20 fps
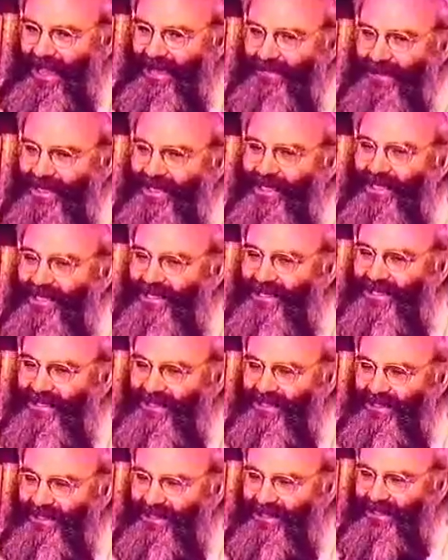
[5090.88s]
I mean,
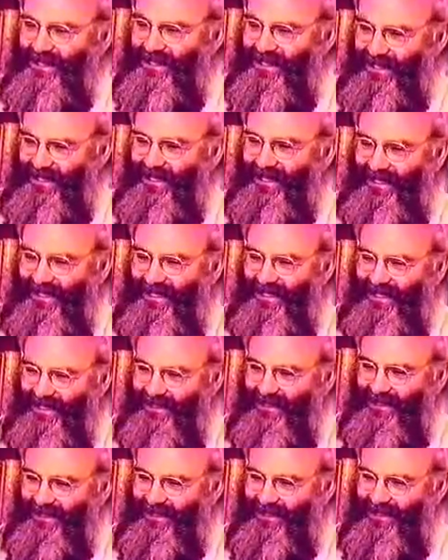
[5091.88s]
he's, uh, he,
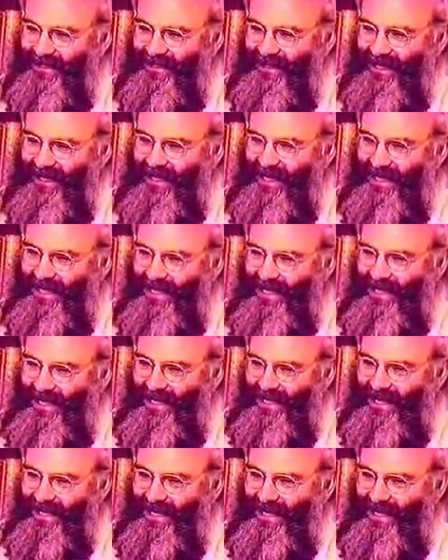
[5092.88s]
he,
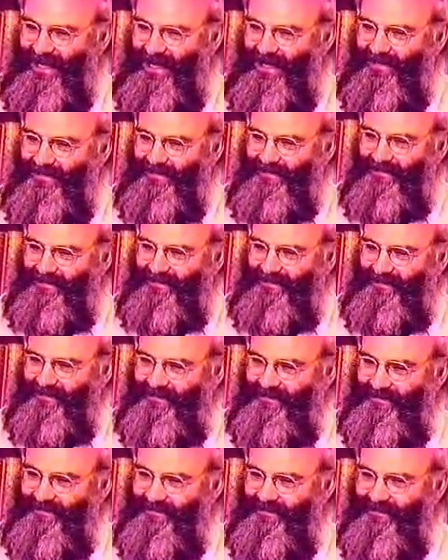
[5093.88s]
um,
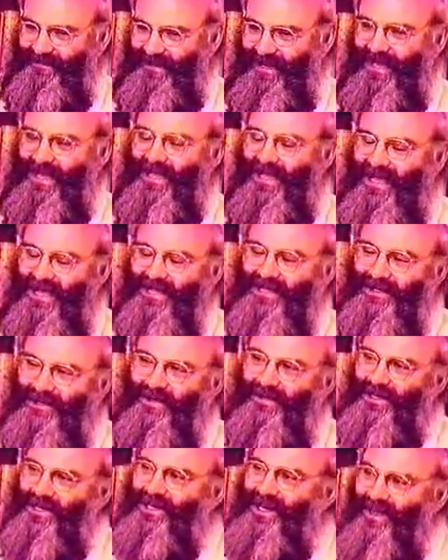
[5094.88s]
he's
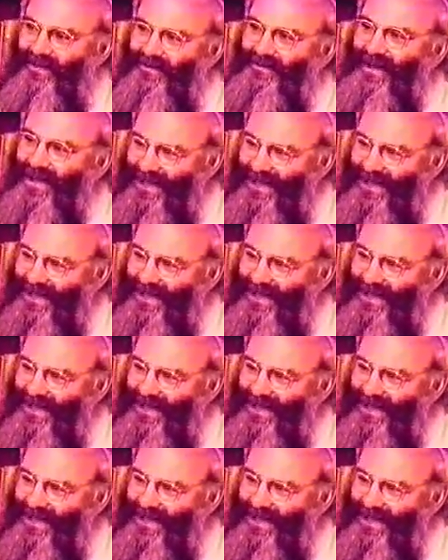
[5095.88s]
not enough